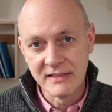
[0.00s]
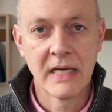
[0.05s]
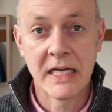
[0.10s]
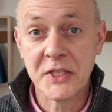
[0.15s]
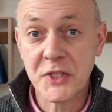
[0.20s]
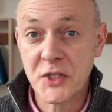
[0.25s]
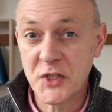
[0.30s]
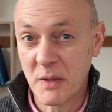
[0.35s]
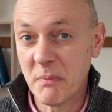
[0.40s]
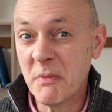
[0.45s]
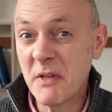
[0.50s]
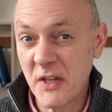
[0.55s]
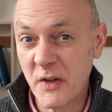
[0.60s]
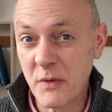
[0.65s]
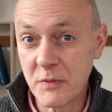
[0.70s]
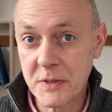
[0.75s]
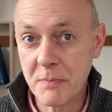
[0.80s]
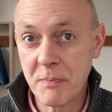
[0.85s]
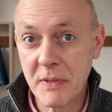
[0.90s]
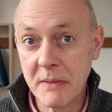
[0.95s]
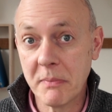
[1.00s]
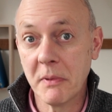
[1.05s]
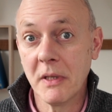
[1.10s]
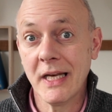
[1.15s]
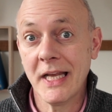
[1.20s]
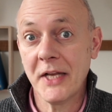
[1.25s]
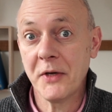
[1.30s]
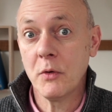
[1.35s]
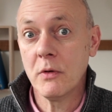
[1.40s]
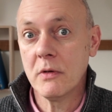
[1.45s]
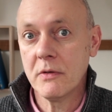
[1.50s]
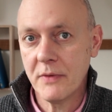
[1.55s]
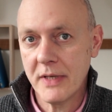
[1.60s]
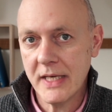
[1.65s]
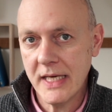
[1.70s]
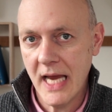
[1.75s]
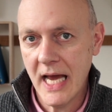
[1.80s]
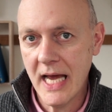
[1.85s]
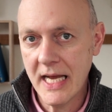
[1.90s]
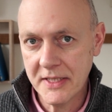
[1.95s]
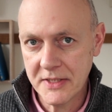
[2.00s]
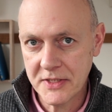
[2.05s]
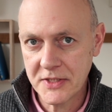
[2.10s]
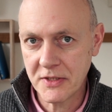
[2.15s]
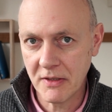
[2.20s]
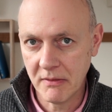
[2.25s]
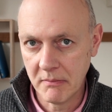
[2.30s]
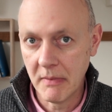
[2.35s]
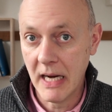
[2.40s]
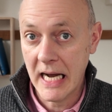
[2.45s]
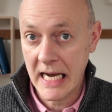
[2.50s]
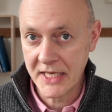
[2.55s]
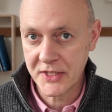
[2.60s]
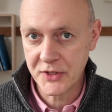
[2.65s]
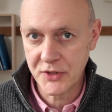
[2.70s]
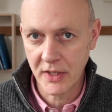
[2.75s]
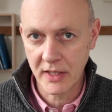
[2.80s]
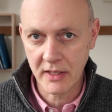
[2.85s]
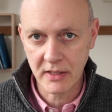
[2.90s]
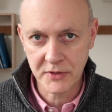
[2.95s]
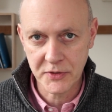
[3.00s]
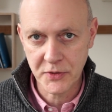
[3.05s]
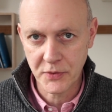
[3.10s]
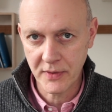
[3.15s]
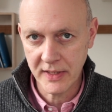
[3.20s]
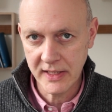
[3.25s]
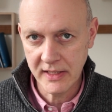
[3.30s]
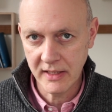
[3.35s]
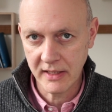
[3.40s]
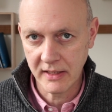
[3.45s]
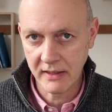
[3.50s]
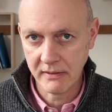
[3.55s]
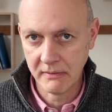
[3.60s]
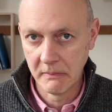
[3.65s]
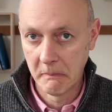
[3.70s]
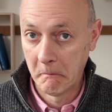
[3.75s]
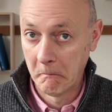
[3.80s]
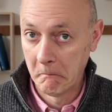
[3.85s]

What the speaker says: And some of those people had already had some Agile training.